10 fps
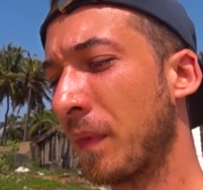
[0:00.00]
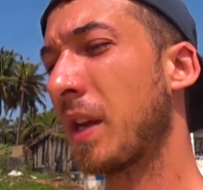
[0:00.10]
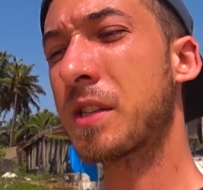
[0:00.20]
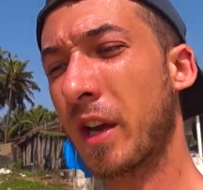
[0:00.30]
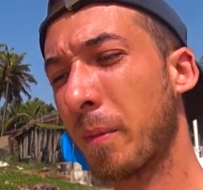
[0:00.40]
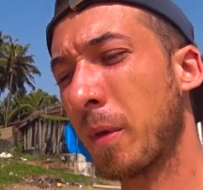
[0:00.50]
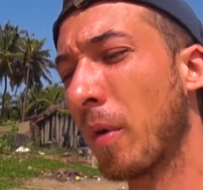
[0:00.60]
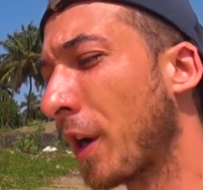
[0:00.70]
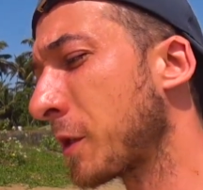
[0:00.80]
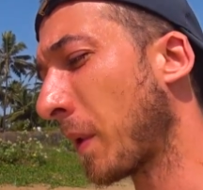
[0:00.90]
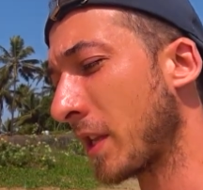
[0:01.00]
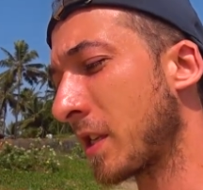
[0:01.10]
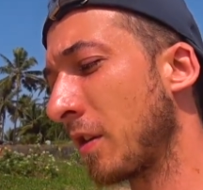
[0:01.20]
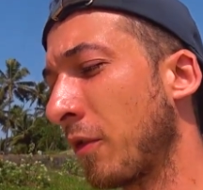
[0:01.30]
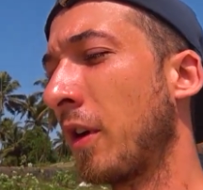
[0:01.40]
it's gonna be more
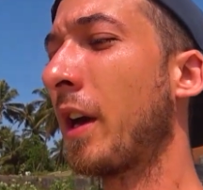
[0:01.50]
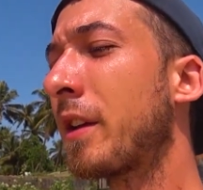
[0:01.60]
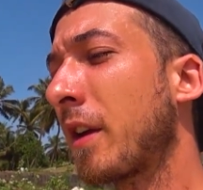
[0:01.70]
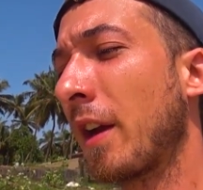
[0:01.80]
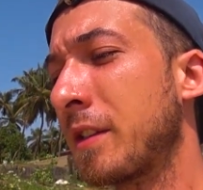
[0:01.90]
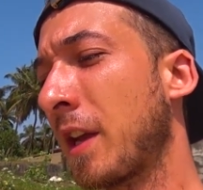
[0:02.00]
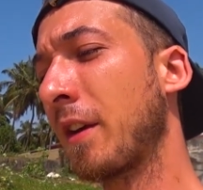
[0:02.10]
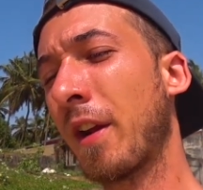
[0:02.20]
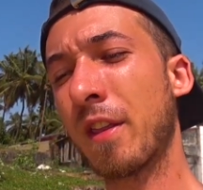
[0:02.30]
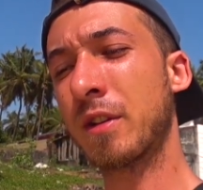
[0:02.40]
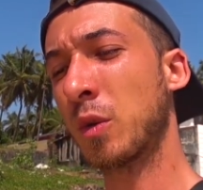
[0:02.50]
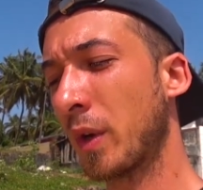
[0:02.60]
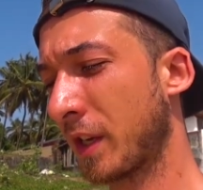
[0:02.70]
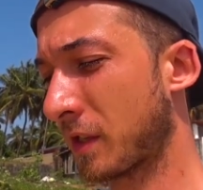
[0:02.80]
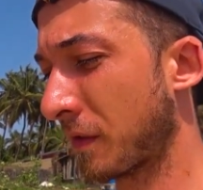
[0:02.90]
expensive and it's gonna take another two
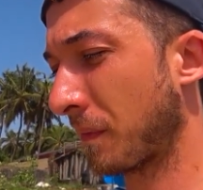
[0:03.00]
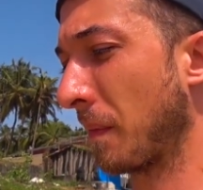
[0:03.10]
weeks.